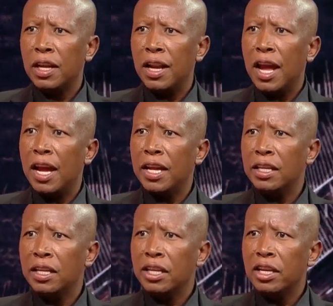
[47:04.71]

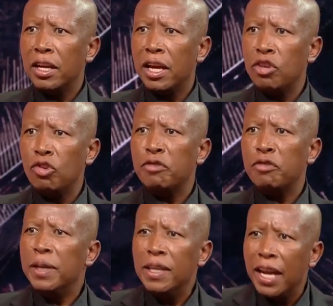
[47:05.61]
like you have
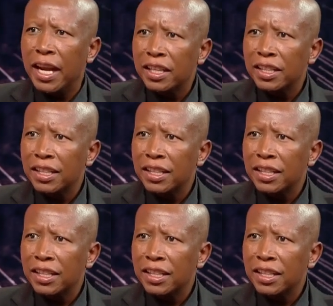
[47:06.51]
been here.